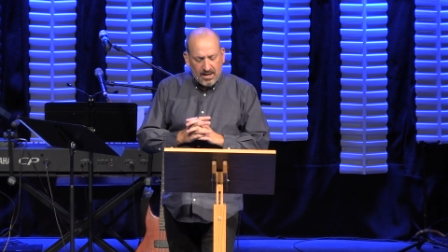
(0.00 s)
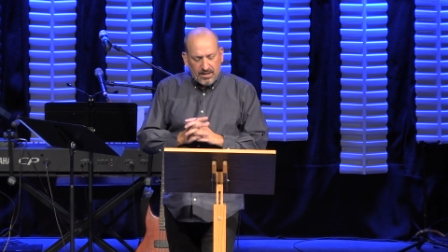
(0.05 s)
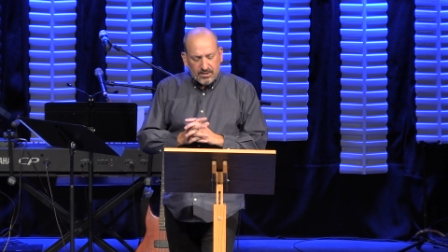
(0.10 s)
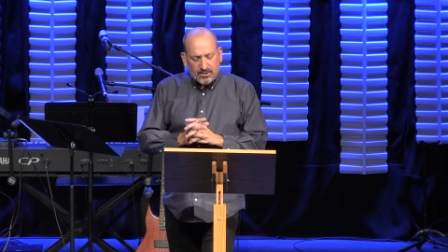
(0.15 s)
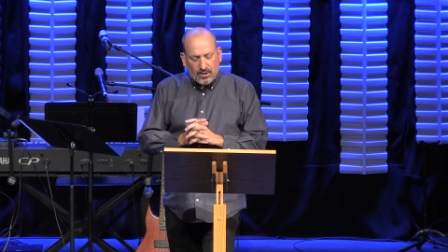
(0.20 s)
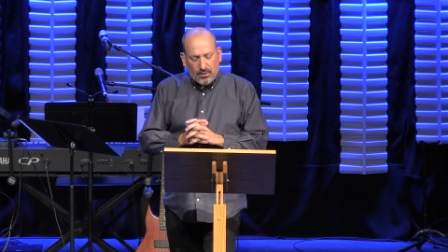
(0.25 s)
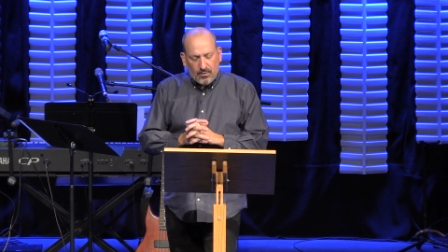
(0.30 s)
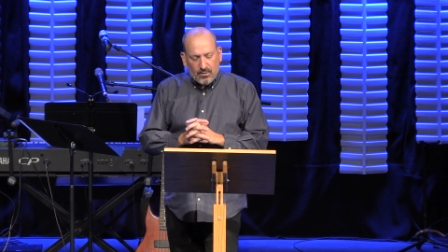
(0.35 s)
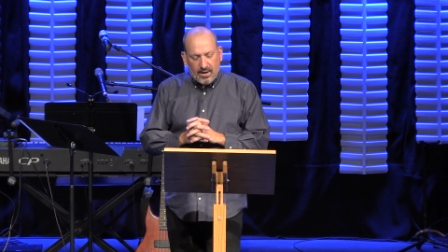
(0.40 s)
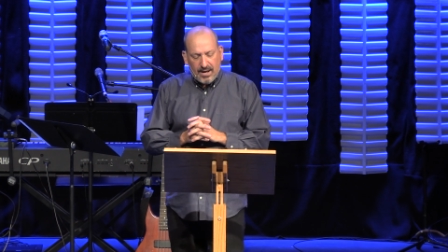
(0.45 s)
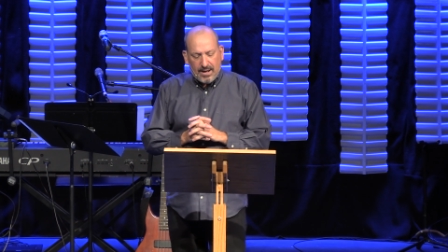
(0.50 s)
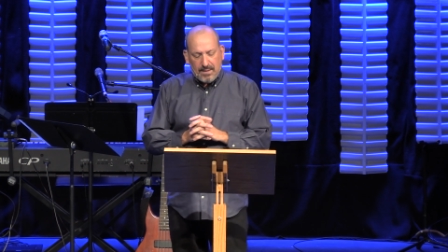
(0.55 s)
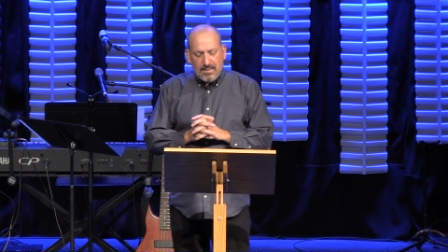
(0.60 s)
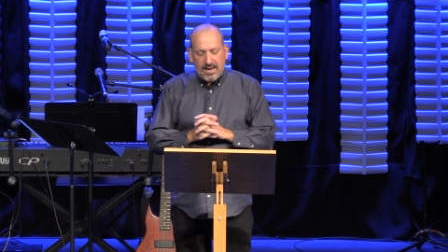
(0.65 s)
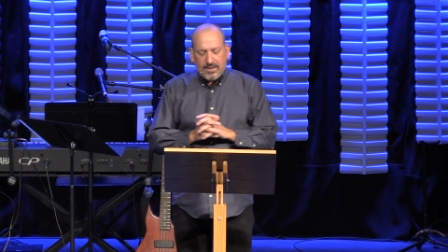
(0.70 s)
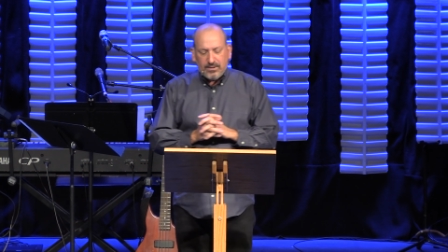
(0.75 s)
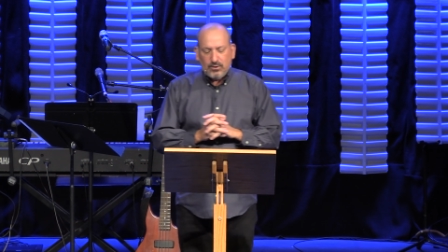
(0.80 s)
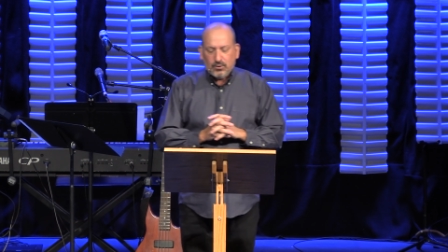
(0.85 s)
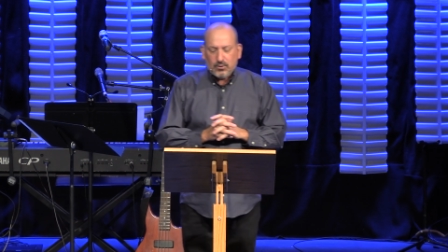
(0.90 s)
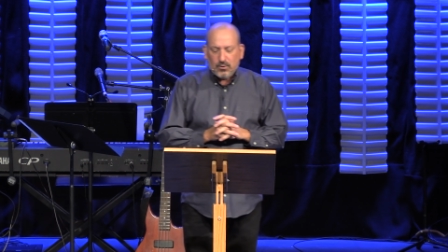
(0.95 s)
So uh,
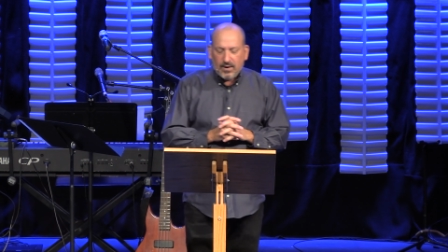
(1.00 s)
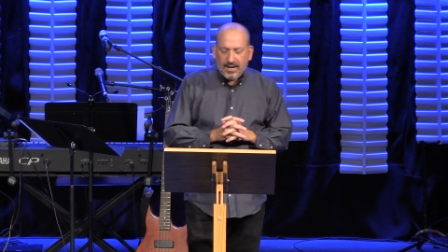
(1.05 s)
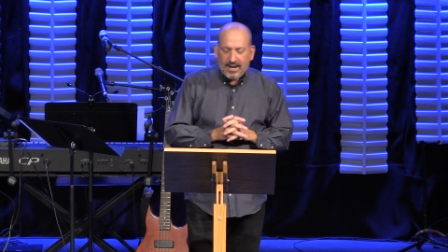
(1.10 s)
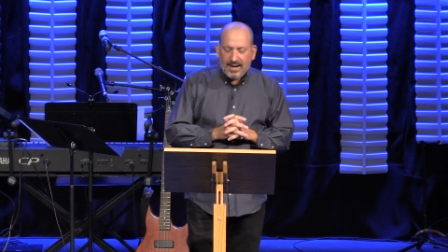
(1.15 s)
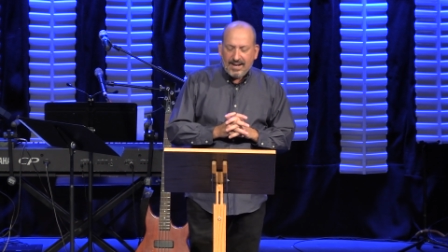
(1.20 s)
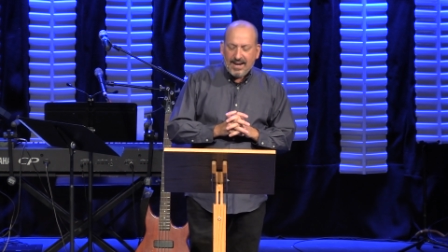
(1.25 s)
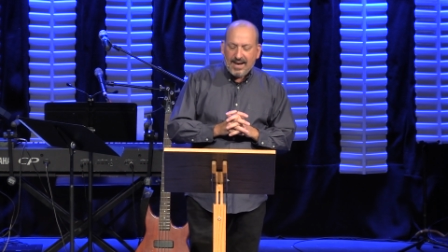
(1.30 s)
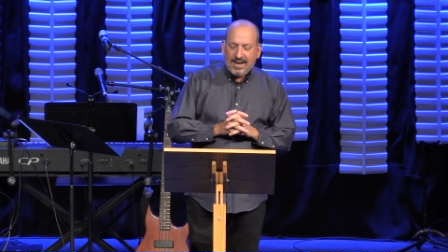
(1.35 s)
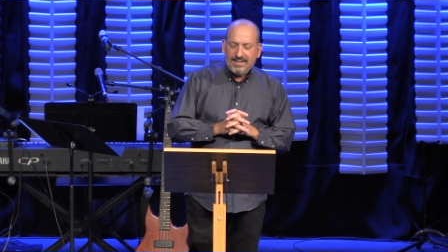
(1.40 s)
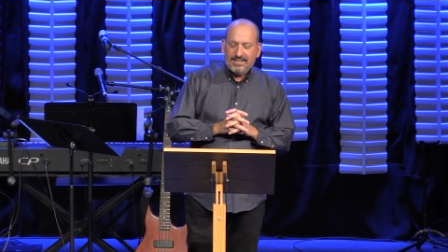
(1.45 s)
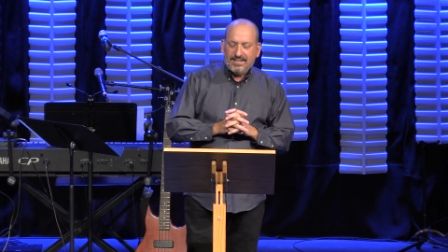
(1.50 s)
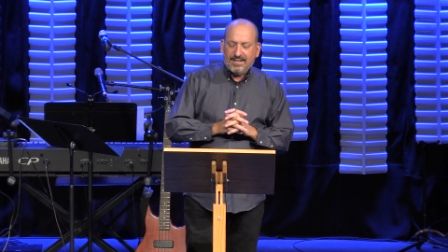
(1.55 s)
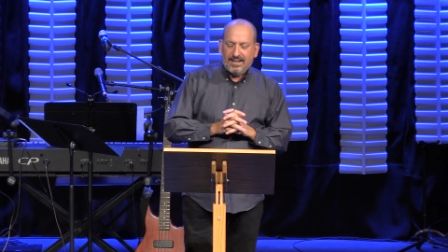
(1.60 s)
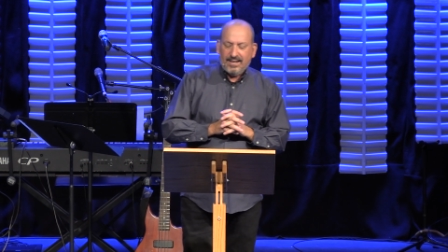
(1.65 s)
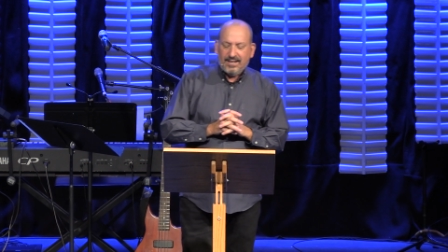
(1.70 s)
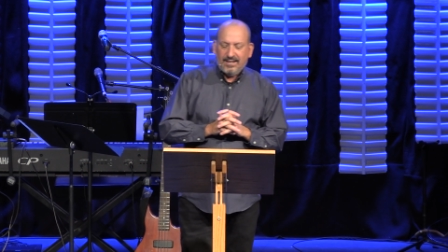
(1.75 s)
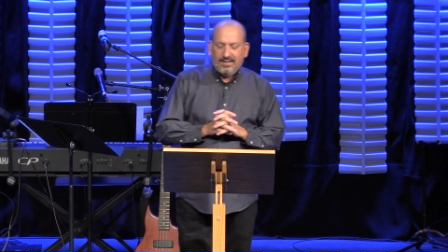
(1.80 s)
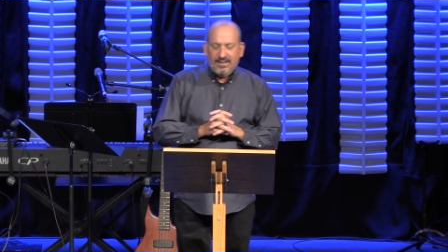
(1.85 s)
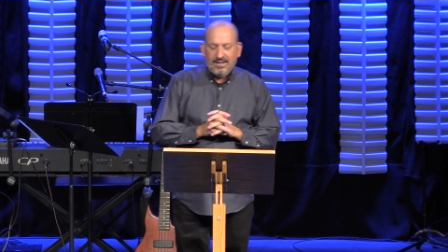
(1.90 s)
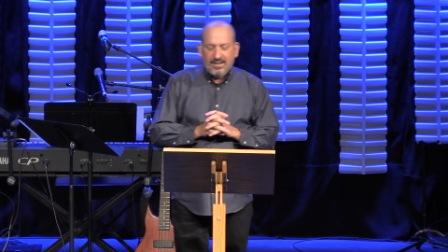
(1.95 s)
Matthew 28,
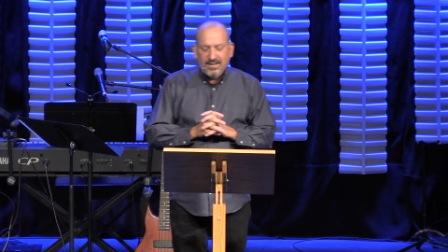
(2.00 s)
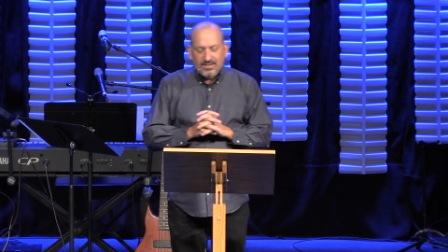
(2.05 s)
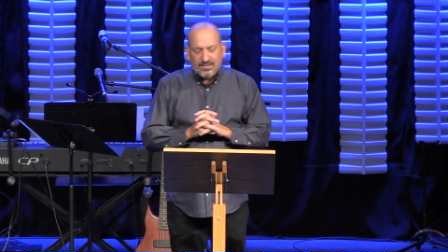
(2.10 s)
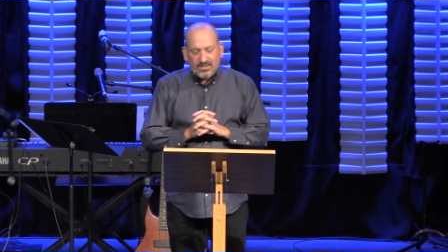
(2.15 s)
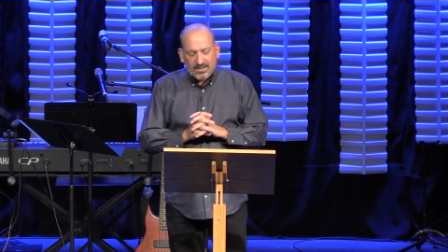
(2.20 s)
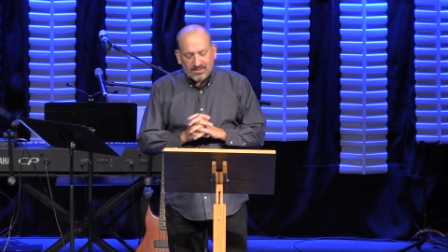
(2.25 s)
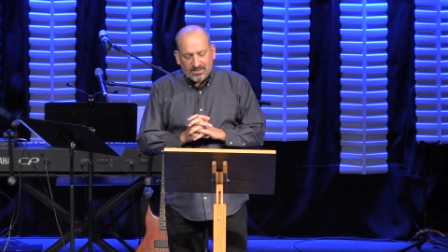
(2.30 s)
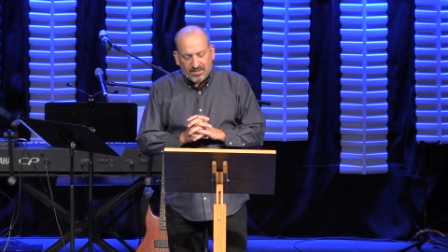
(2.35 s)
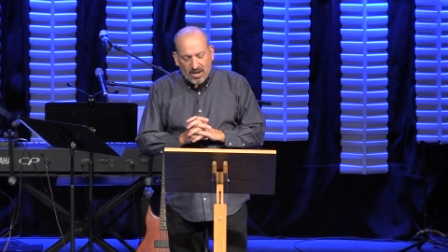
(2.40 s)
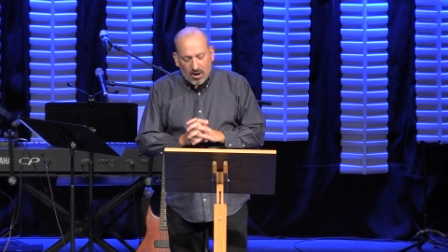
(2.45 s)
19 says,